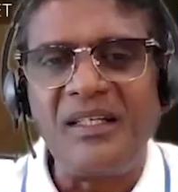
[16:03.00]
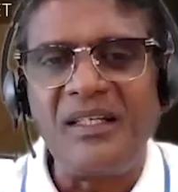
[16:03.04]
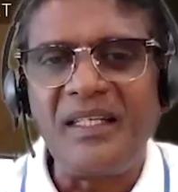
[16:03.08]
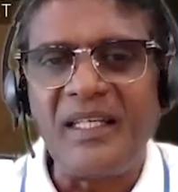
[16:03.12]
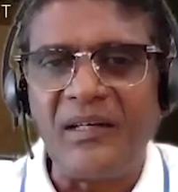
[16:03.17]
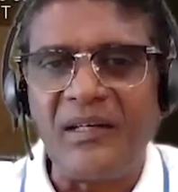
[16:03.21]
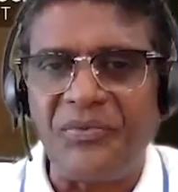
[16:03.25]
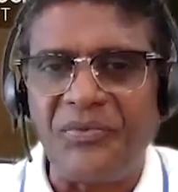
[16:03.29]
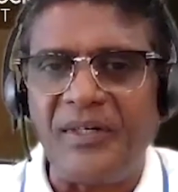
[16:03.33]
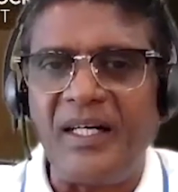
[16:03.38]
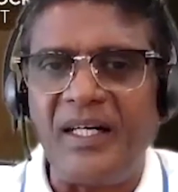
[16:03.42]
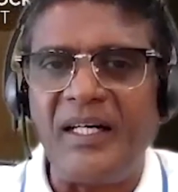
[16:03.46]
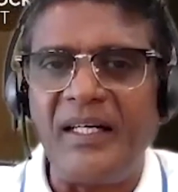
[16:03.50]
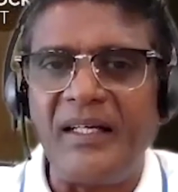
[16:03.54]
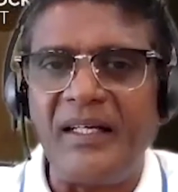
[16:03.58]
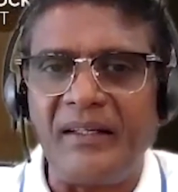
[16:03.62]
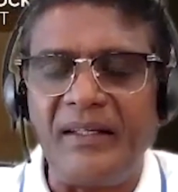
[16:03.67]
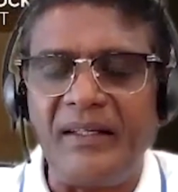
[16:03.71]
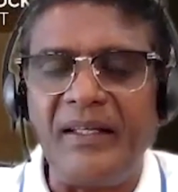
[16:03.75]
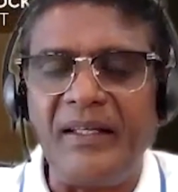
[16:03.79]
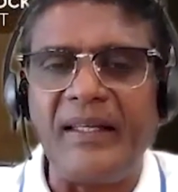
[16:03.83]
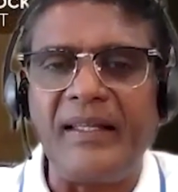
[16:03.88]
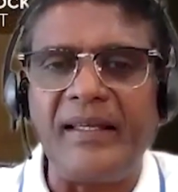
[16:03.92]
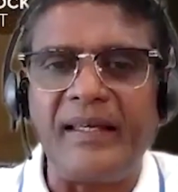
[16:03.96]
FI
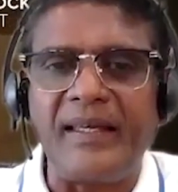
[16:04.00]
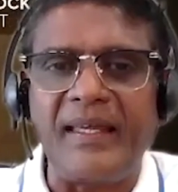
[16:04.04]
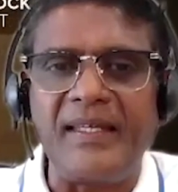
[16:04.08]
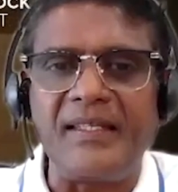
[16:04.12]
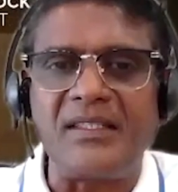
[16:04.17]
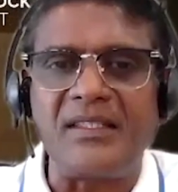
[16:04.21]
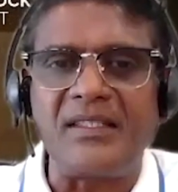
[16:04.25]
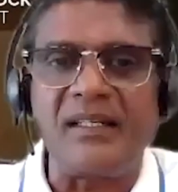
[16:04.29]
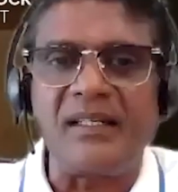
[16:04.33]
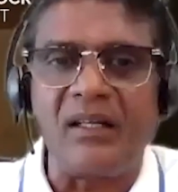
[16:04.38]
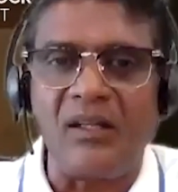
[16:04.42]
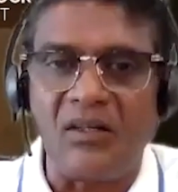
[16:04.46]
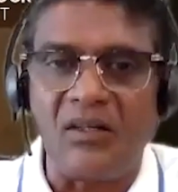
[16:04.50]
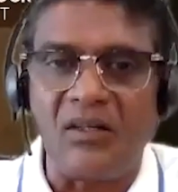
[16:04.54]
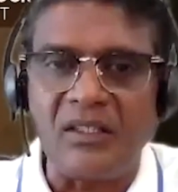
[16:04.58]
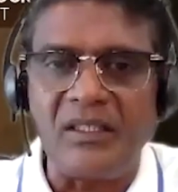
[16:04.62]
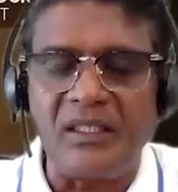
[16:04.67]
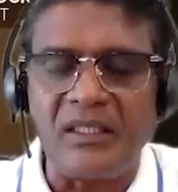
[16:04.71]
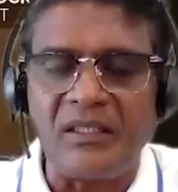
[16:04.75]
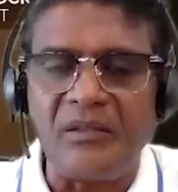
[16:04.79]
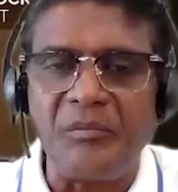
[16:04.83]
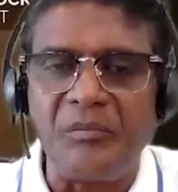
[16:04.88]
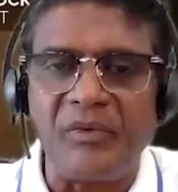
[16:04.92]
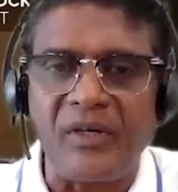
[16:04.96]
reallocation, longer
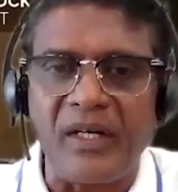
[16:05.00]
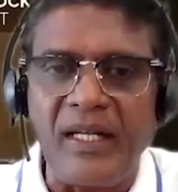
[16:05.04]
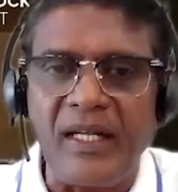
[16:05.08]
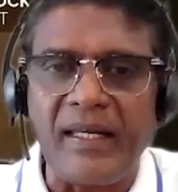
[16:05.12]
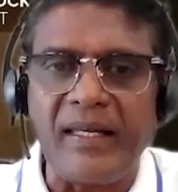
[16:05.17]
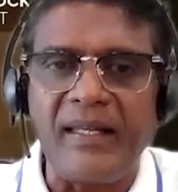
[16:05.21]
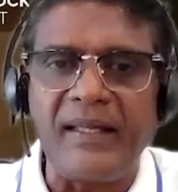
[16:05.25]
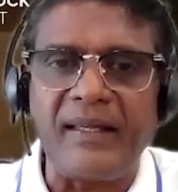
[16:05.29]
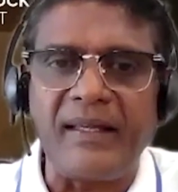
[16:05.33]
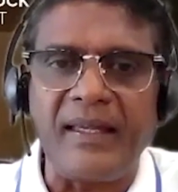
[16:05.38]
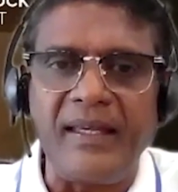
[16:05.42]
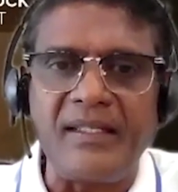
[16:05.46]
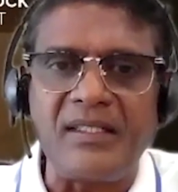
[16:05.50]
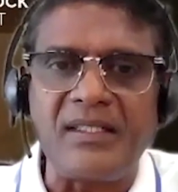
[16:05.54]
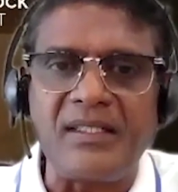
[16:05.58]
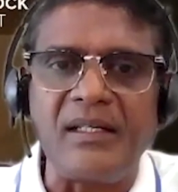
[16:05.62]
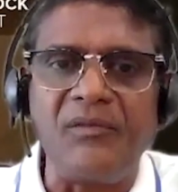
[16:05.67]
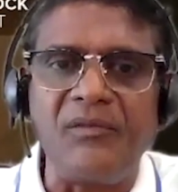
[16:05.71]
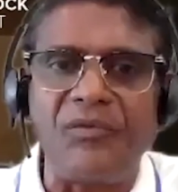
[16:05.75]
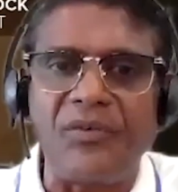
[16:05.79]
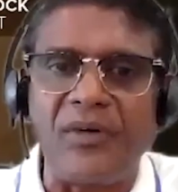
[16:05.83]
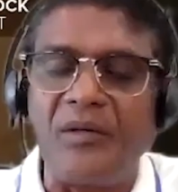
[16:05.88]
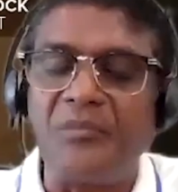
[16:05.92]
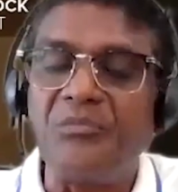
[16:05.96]
term
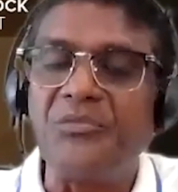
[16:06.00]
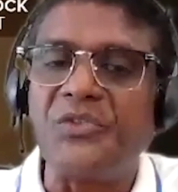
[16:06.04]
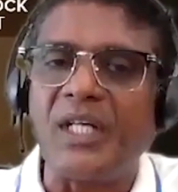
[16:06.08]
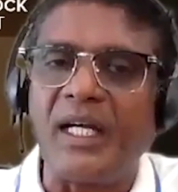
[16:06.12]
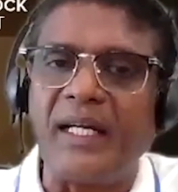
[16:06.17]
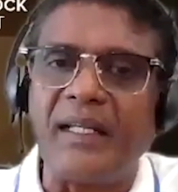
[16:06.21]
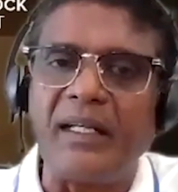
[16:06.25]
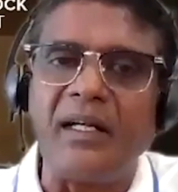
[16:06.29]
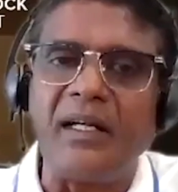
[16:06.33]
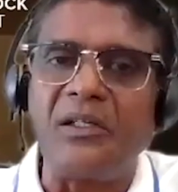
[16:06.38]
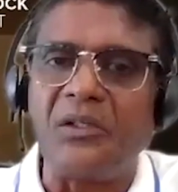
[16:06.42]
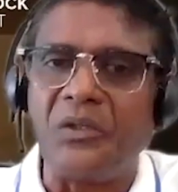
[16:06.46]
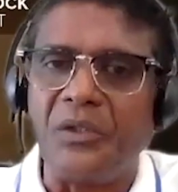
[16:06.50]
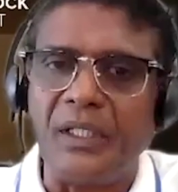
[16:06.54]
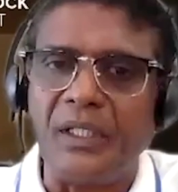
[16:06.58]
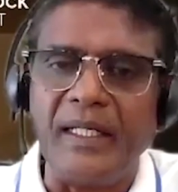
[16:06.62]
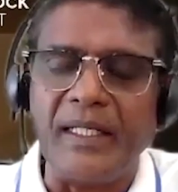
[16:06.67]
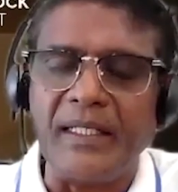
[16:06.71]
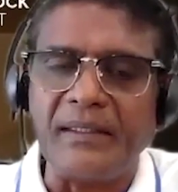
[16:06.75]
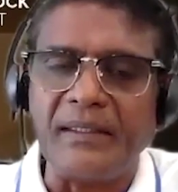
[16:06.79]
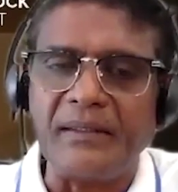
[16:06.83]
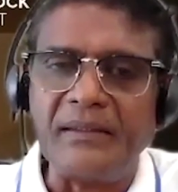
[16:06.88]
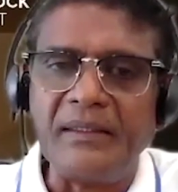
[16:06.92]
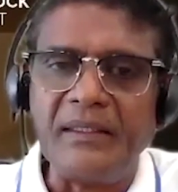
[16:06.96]
reallocation from China to
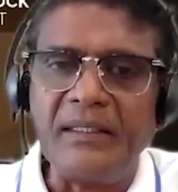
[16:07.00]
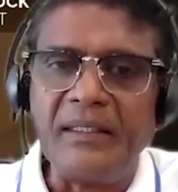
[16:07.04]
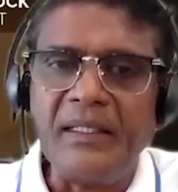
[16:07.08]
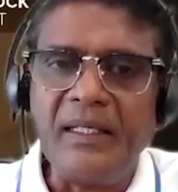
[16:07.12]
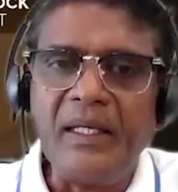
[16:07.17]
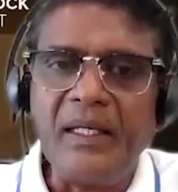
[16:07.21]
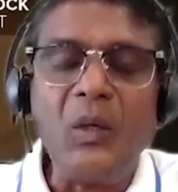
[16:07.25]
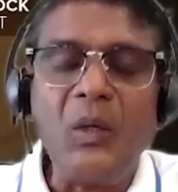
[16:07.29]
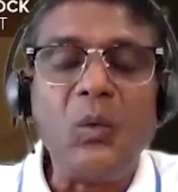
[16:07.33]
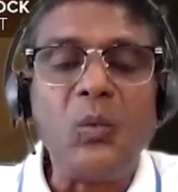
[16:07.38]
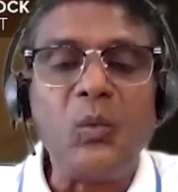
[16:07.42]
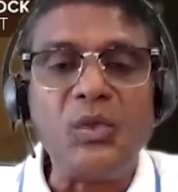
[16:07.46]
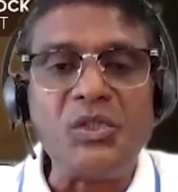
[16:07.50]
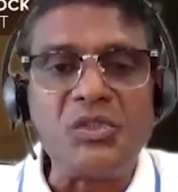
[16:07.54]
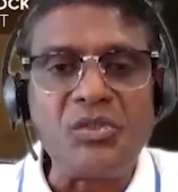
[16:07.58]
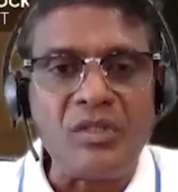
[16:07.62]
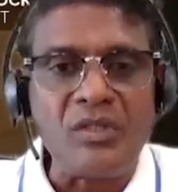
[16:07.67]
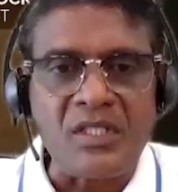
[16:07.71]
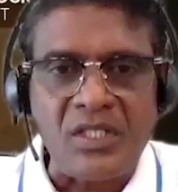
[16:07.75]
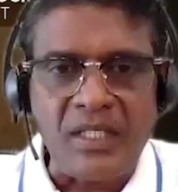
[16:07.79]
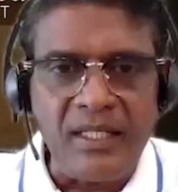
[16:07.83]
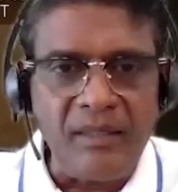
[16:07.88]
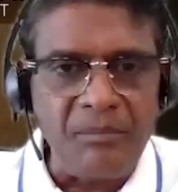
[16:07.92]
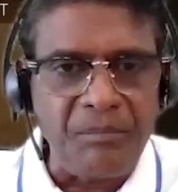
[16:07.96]
India, which
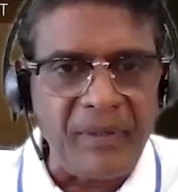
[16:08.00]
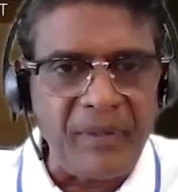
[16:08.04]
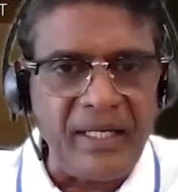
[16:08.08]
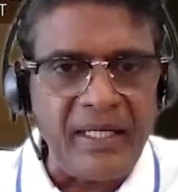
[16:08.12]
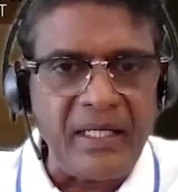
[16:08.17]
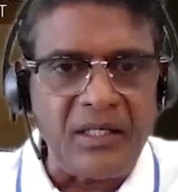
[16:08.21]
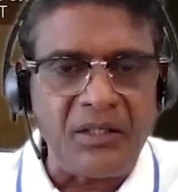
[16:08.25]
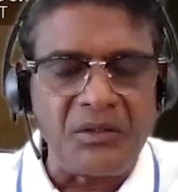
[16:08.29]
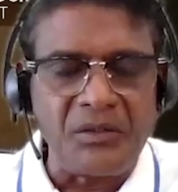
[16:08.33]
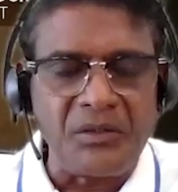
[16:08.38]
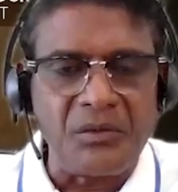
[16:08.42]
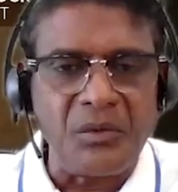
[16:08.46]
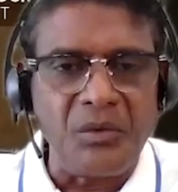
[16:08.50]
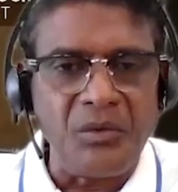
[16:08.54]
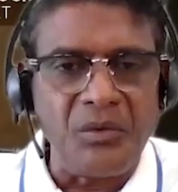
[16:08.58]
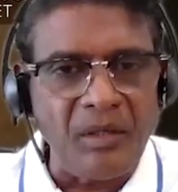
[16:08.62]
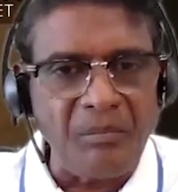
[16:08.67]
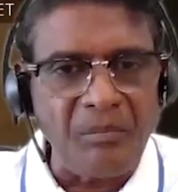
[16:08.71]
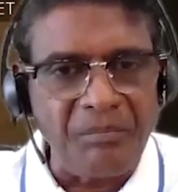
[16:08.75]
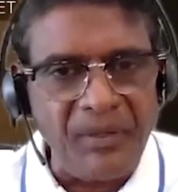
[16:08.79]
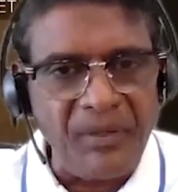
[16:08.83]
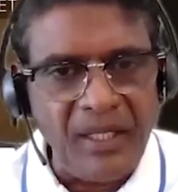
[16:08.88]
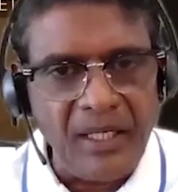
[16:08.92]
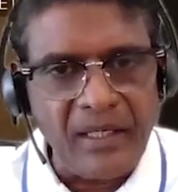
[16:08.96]
will still play out
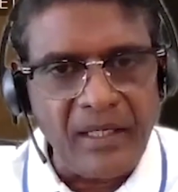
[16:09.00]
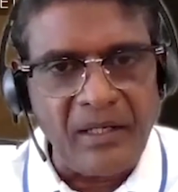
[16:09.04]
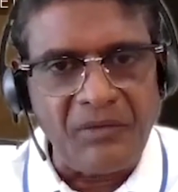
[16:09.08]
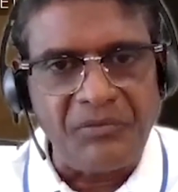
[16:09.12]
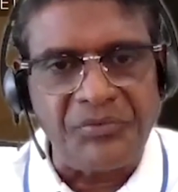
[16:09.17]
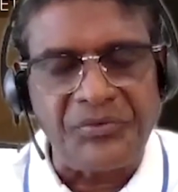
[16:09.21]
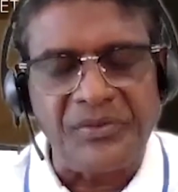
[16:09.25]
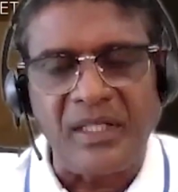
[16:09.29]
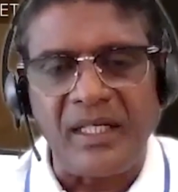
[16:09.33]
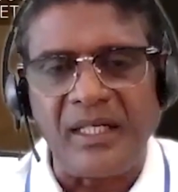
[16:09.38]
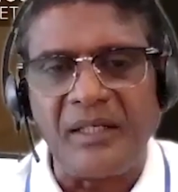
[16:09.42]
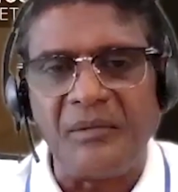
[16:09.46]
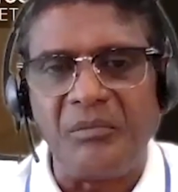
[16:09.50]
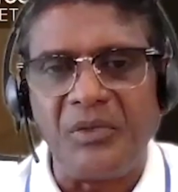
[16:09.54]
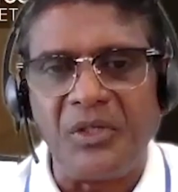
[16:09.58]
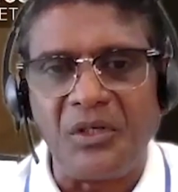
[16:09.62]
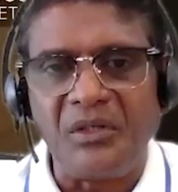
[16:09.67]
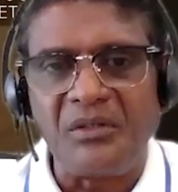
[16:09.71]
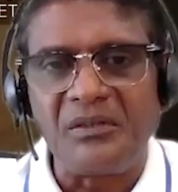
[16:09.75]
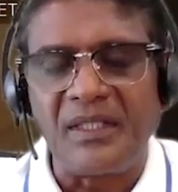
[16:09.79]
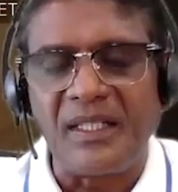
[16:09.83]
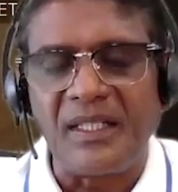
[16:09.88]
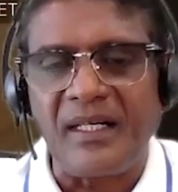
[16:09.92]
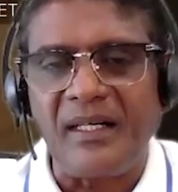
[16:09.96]
over a period of time.
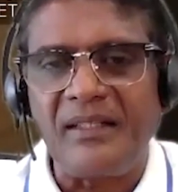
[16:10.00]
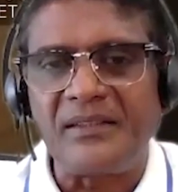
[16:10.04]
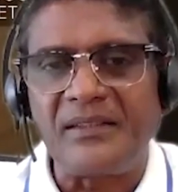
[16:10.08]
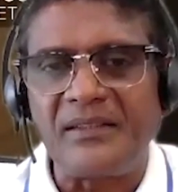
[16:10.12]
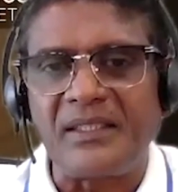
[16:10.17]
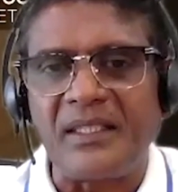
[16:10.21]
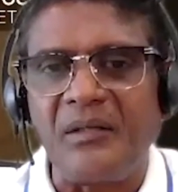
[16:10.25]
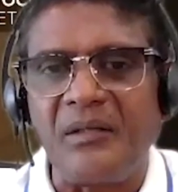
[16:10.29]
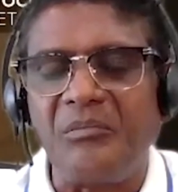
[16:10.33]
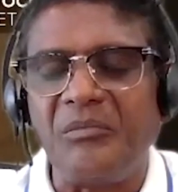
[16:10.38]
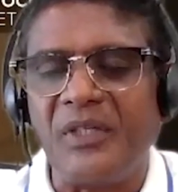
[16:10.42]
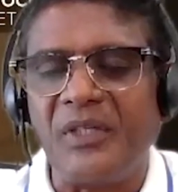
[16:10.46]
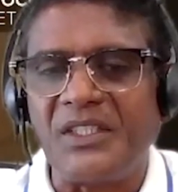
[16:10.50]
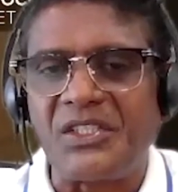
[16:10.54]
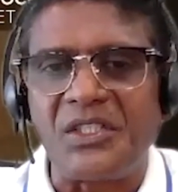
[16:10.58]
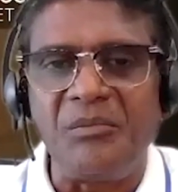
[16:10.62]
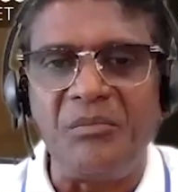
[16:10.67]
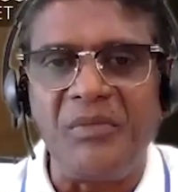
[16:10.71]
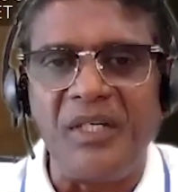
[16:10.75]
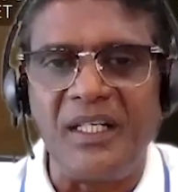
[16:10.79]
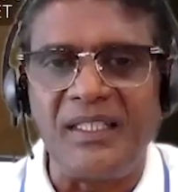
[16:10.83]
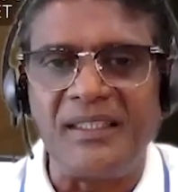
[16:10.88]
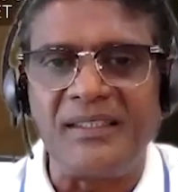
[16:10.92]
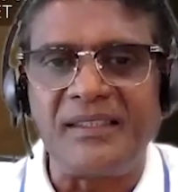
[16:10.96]
There are some
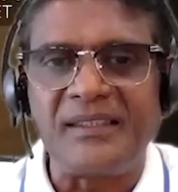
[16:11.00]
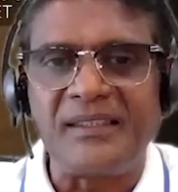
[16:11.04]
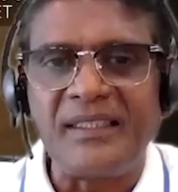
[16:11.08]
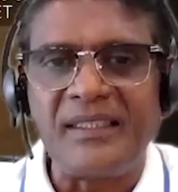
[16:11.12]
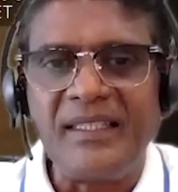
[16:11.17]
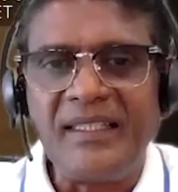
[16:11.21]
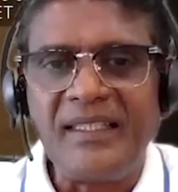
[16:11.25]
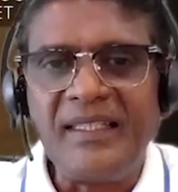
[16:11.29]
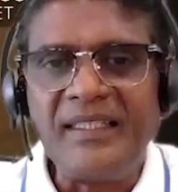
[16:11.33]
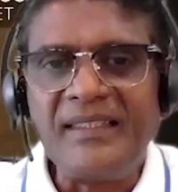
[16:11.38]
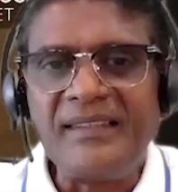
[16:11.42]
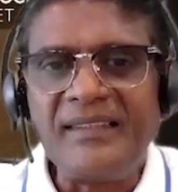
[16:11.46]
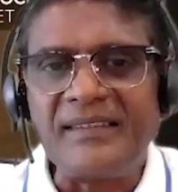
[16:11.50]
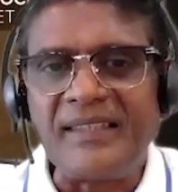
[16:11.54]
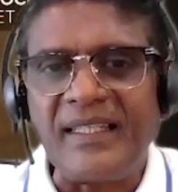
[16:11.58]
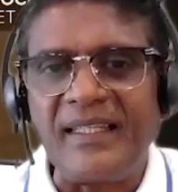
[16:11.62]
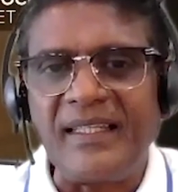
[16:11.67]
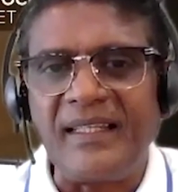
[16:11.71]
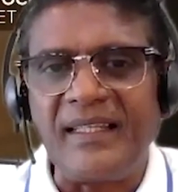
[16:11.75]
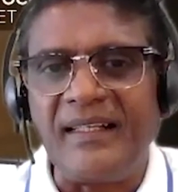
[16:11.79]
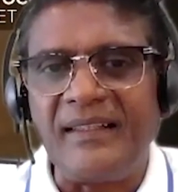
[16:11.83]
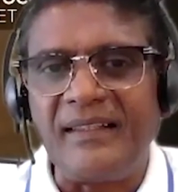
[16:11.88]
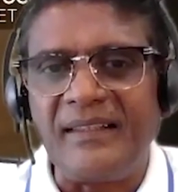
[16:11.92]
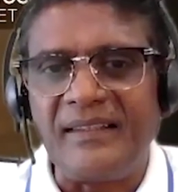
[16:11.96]
estimates
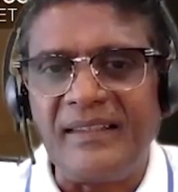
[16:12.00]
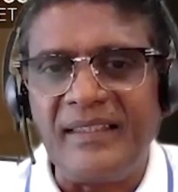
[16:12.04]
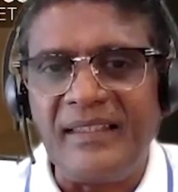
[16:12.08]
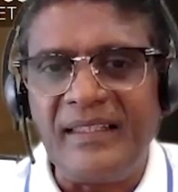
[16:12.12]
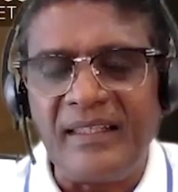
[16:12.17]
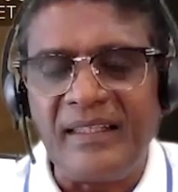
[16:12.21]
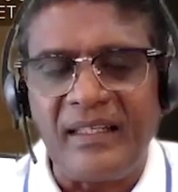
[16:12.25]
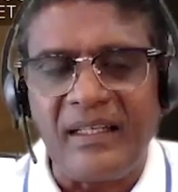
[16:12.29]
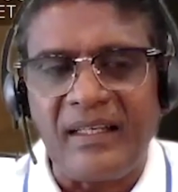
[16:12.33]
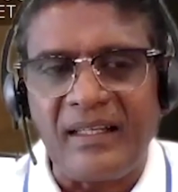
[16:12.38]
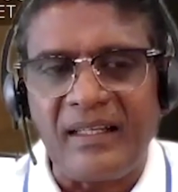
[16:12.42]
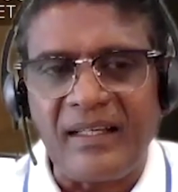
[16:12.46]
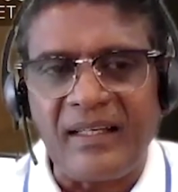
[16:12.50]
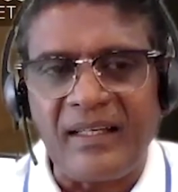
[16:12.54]
saying that in,